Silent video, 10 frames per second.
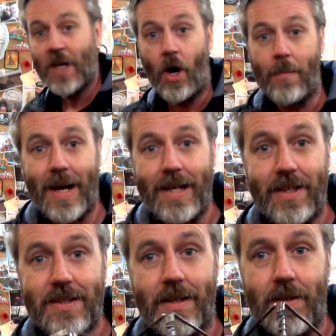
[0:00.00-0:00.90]
I made
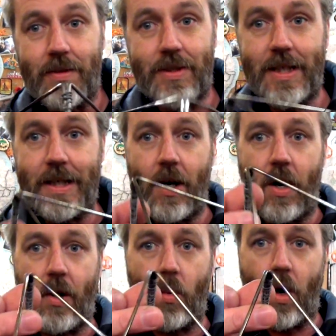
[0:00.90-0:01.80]
this little
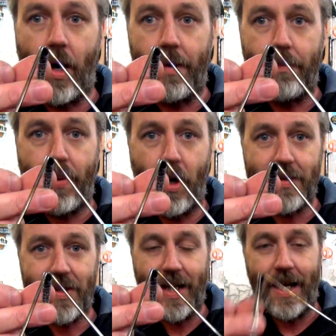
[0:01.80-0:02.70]
DIY pot
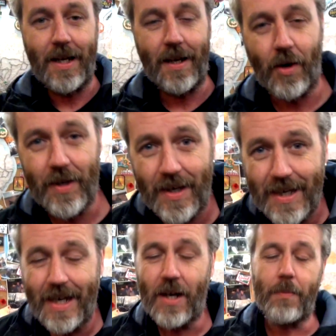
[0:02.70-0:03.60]
stand and I
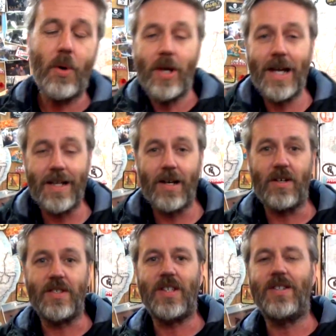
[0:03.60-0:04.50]
put out there and
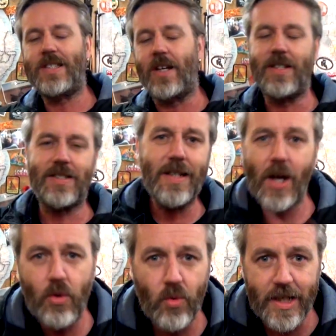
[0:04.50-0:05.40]
I said, so there's
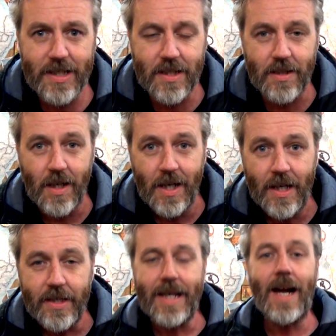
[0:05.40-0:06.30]
no reason,
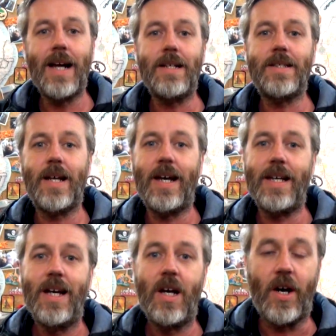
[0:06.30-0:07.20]
you can't
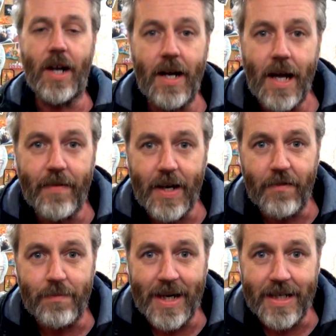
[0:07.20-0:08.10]
say I don't have
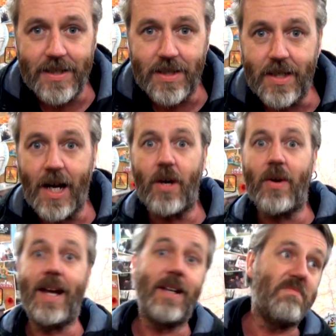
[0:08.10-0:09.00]
enough money to go
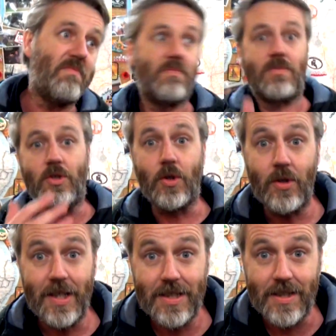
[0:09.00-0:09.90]
and do
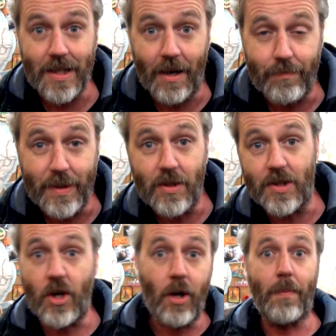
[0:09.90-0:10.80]
this stuff because
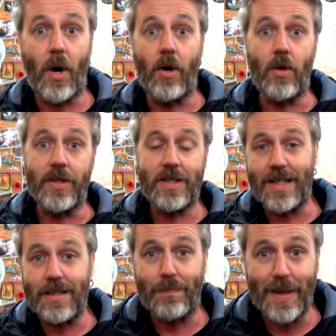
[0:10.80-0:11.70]
I've got to buy all this
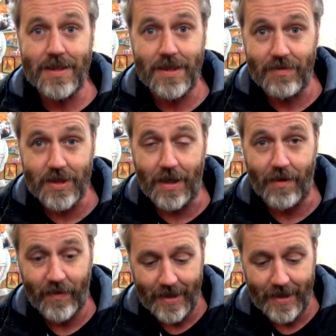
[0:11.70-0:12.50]
expensive stuff.